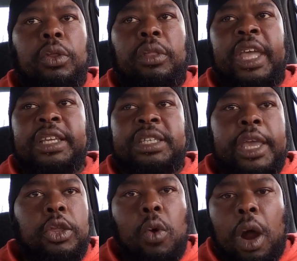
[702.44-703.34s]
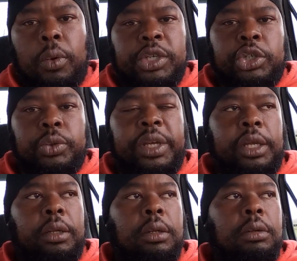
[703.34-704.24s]
they say you are what you
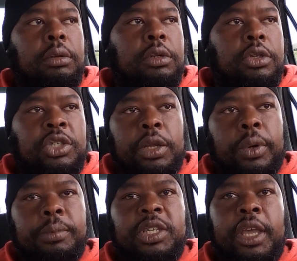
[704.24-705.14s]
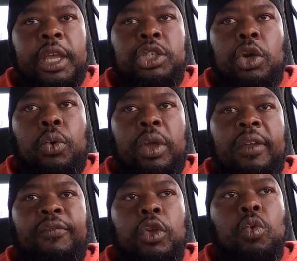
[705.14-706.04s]
eat. You see what I'm saying? So
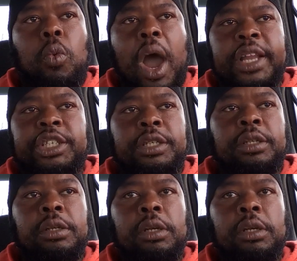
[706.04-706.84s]
if you watching,